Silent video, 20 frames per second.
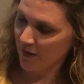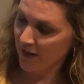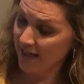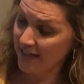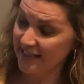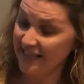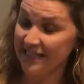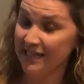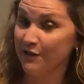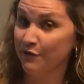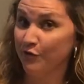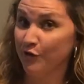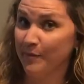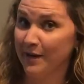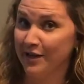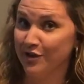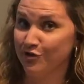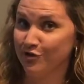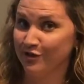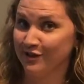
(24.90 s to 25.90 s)
It's an
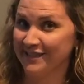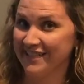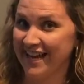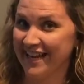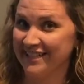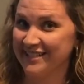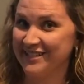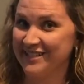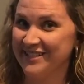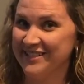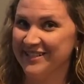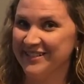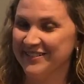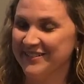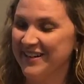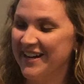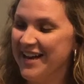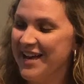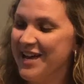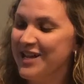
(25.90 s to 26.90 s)
informational text too,
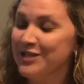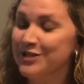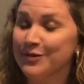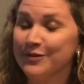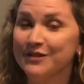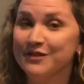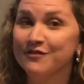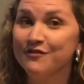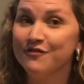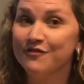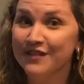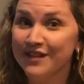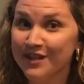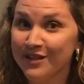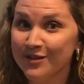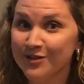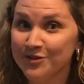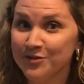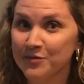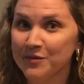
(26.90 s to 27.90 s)
so it's
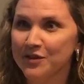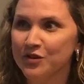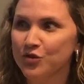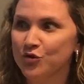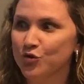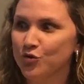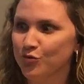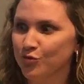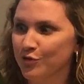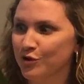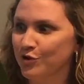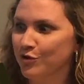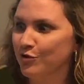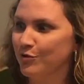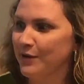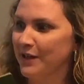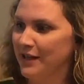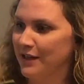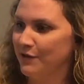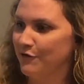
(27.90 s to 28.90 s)
filled with
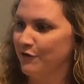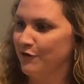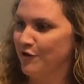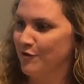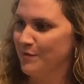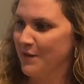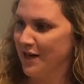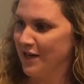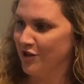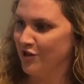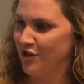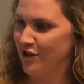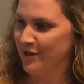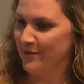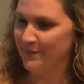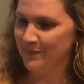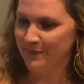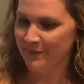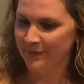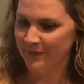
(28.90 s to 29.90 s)
true
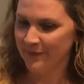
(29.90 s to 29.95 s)
information.